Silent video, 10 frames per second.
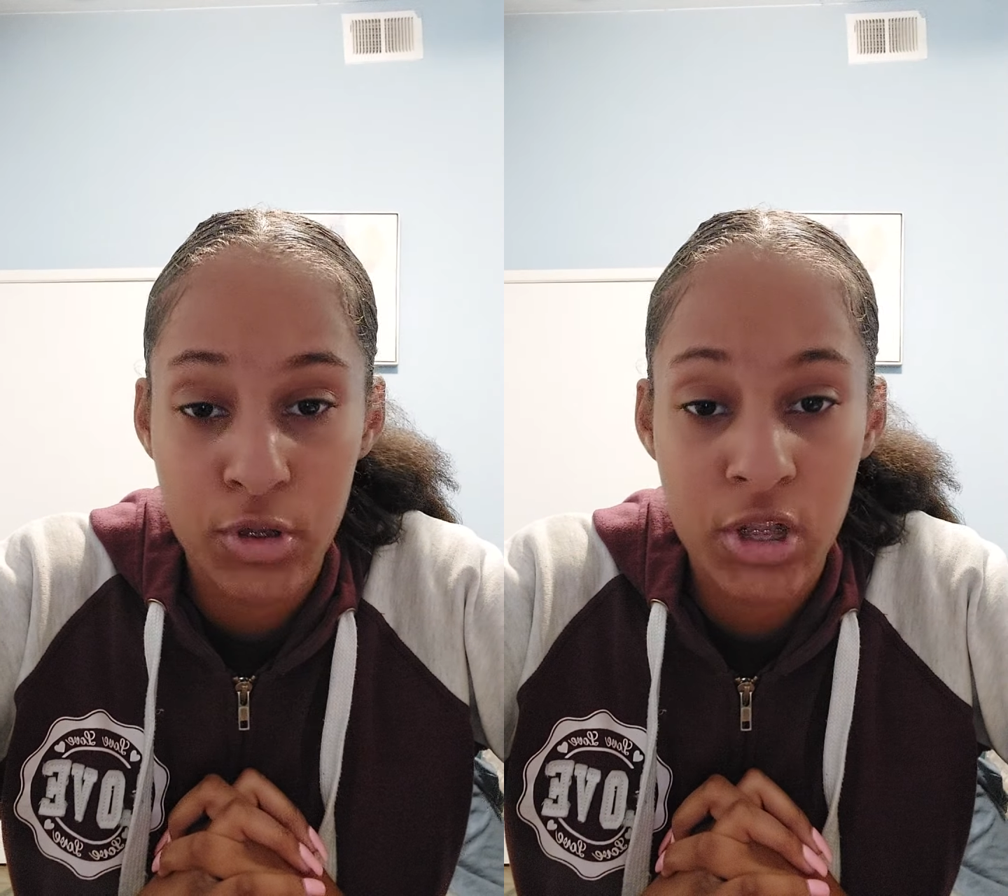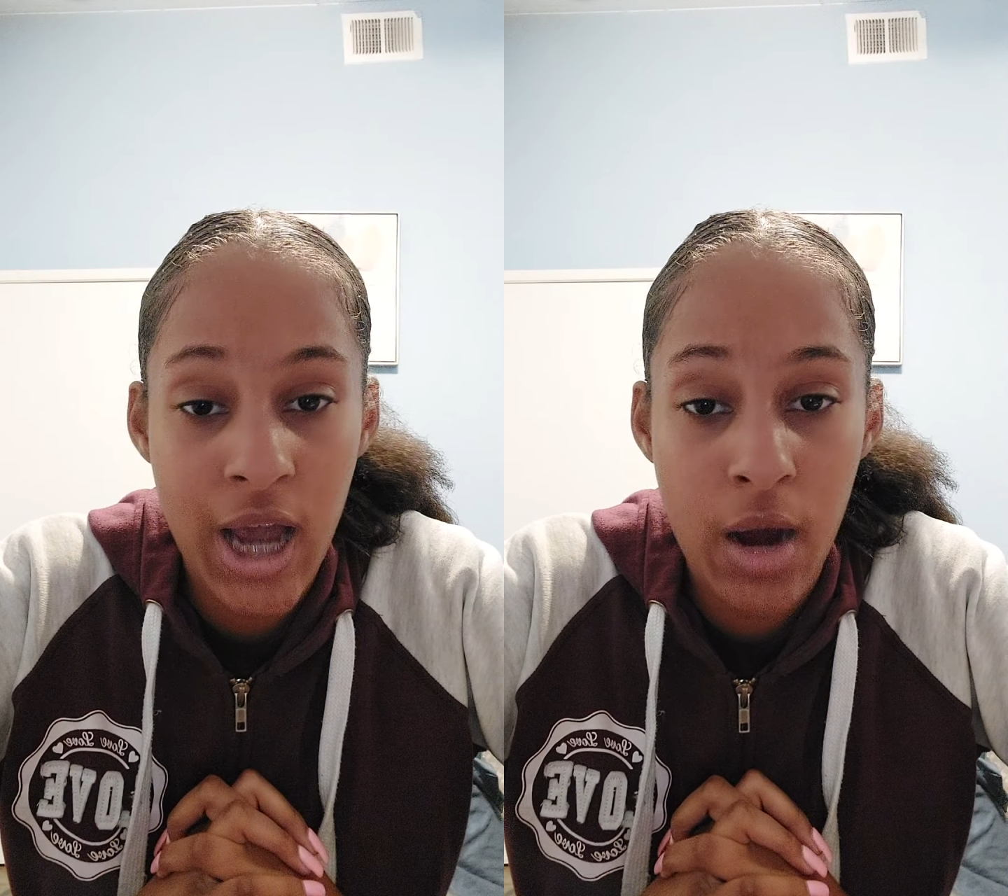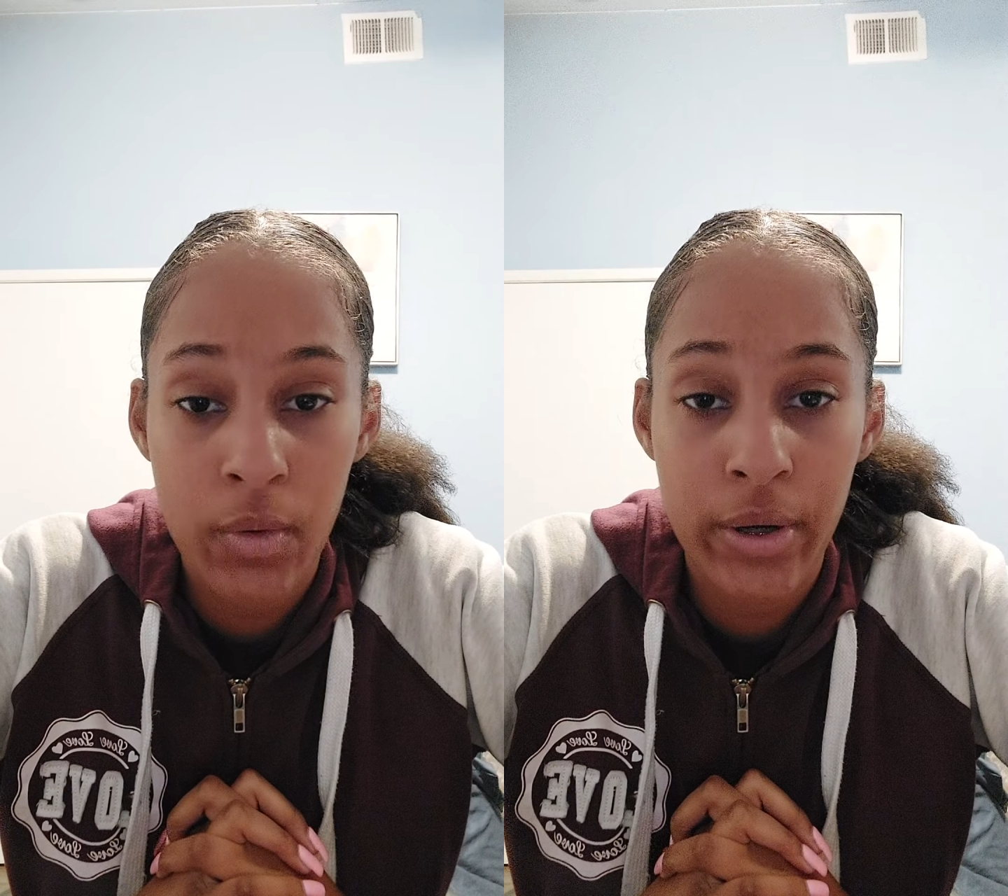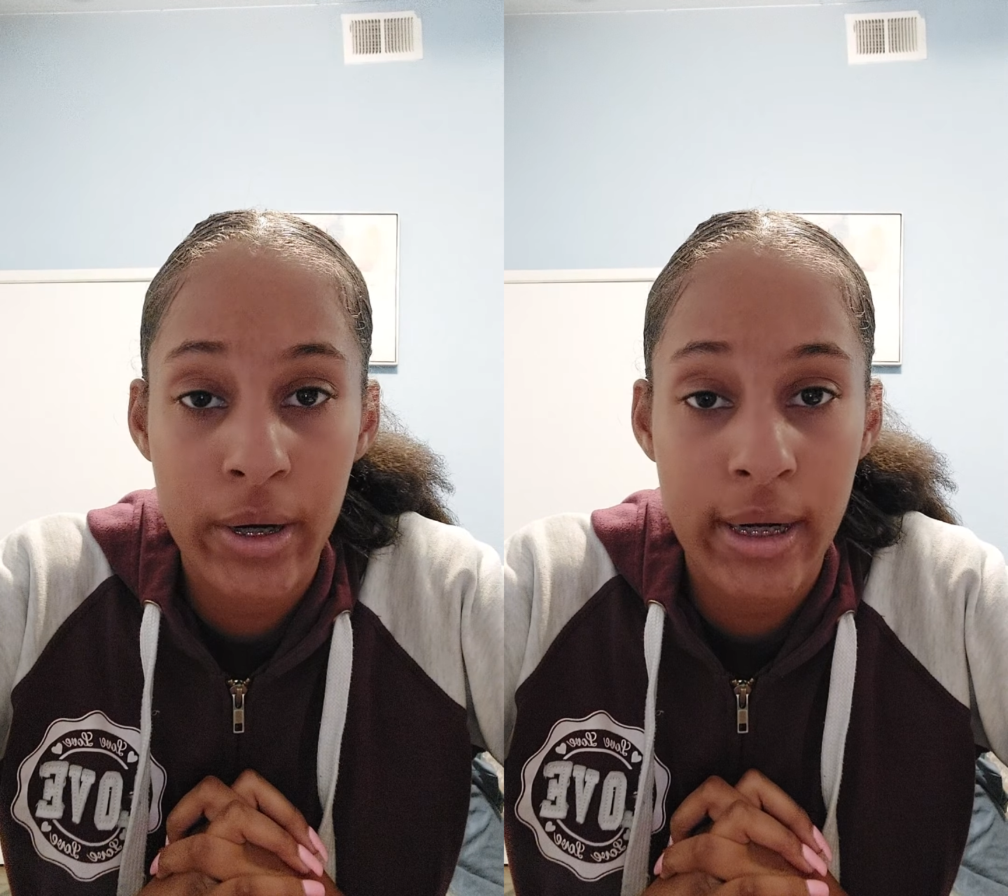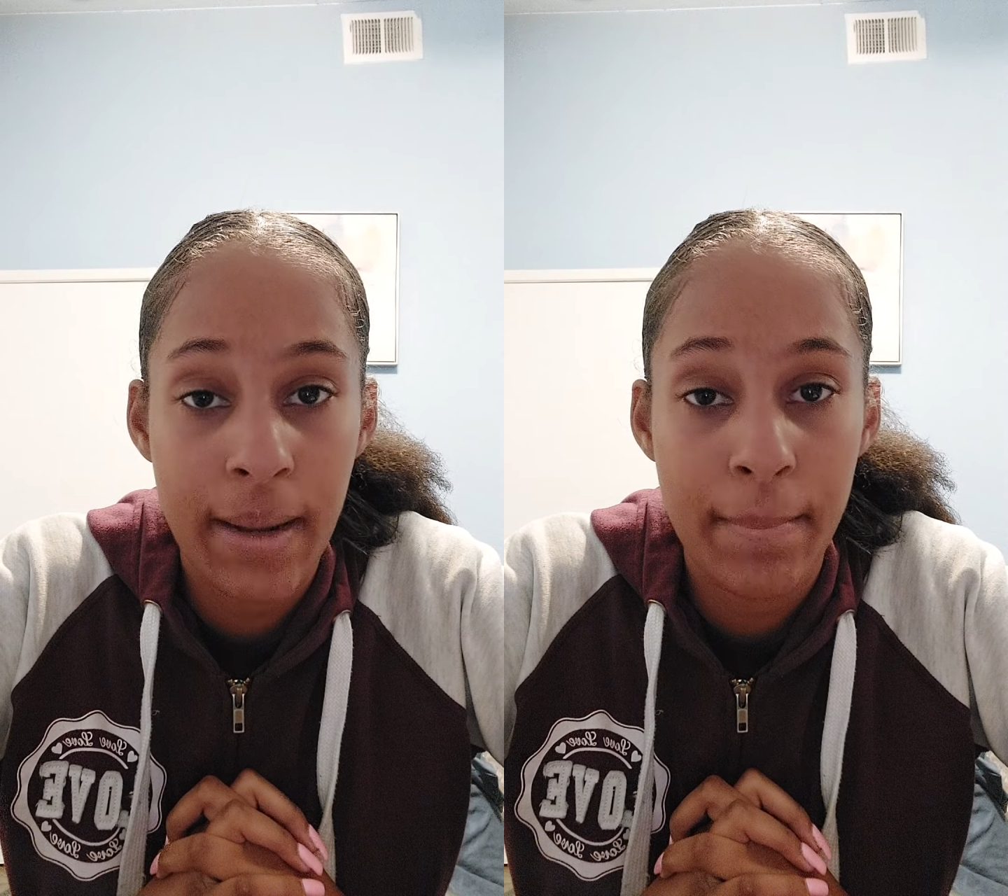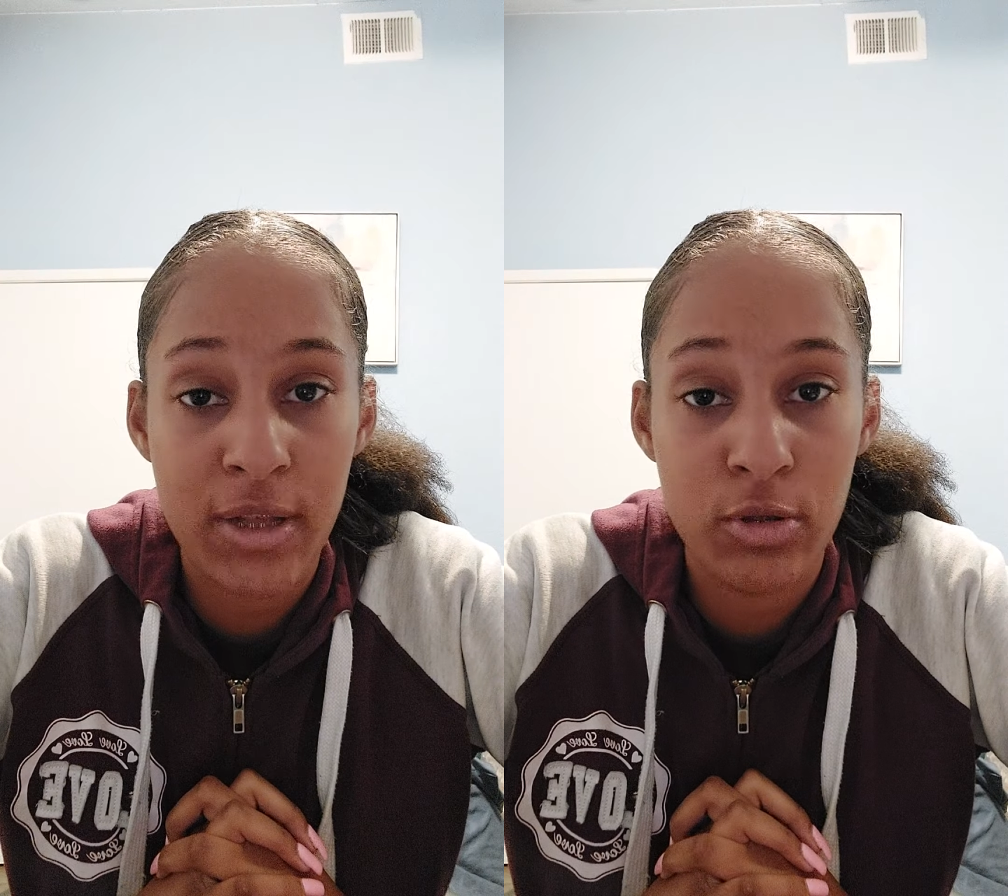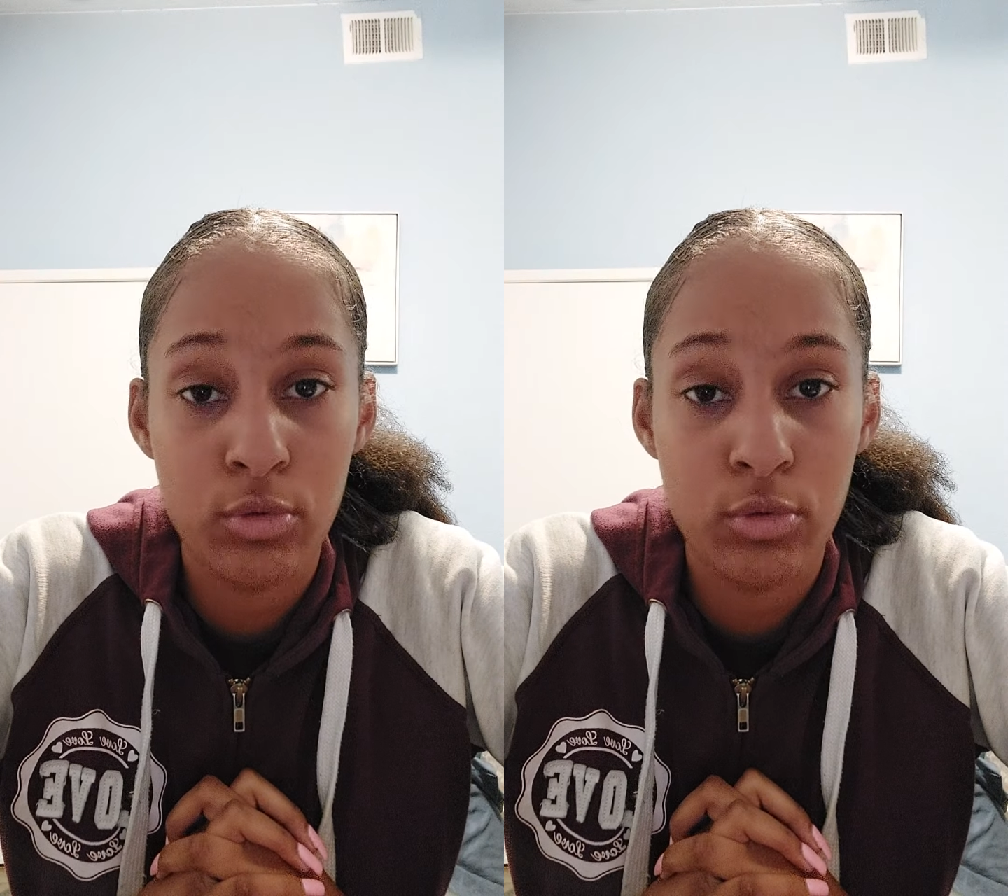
shower and i'm about